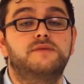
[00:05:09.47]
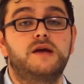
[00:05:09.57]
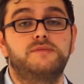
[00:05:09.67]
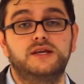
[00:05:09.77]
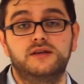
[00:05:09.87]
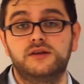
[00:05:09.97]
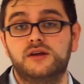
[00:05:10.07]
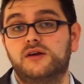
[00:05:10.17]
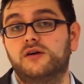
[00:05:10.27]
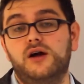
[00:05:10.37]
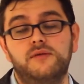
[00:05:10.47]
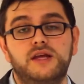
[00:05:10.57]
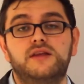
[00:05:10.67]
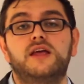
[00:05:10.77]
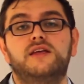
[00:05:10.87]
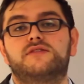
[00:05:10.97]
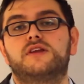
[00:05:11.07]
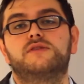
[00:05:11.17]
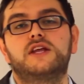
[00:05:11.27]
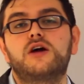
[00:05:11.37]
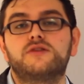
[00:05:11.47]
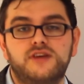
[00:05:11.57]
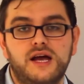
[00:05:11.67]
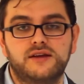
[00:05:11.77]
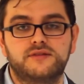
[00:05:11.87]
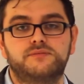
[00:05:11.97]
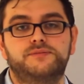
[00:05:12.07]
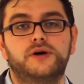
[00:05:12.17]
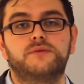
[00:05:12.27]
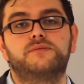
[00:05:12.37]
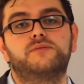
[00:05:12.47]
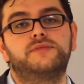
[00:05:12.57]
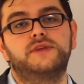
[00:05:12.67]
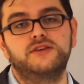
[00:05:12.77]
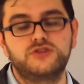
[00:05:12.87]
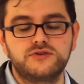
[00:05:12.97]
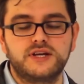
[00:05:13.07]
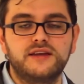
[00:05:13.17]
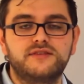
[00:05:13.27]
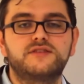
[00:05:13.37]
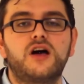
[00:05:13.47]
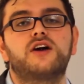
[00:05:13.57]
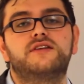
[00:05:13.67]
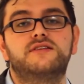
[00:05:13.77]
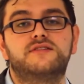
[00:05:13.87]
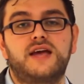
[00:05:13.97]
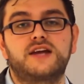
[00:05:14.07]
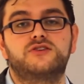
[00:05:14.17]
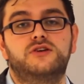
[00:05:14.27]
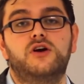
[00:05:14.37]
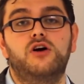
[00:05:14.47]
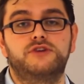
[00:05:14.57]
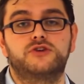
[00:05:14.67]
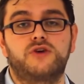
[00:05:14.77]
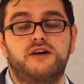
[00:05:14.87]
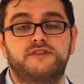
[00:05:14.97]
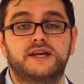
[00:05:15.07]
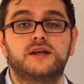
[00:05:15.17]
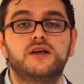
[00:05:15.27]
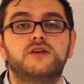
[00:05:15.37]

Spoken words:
it may be they don't tell us, but it's a targeted section of your traffic.